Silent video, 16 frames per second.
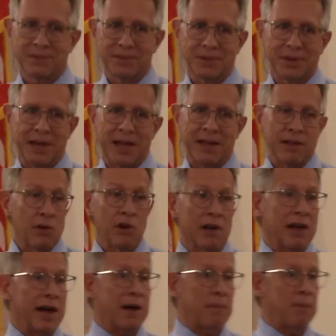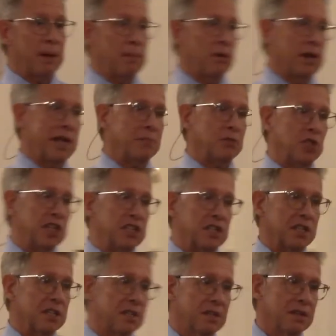Okay? There were a lot of people named
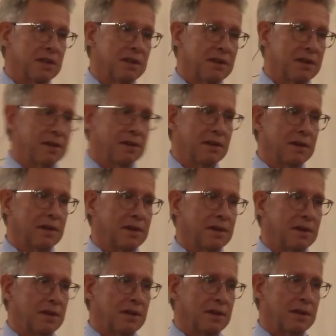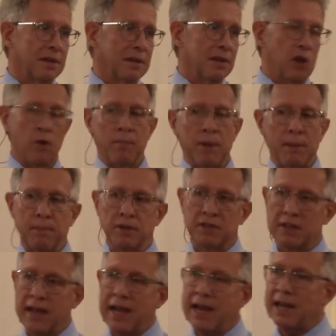Jesus. There are people
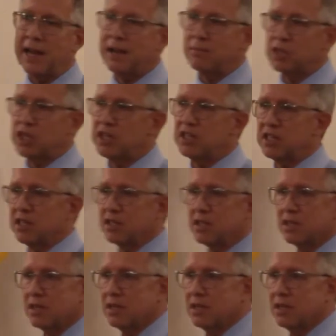today named Jesus.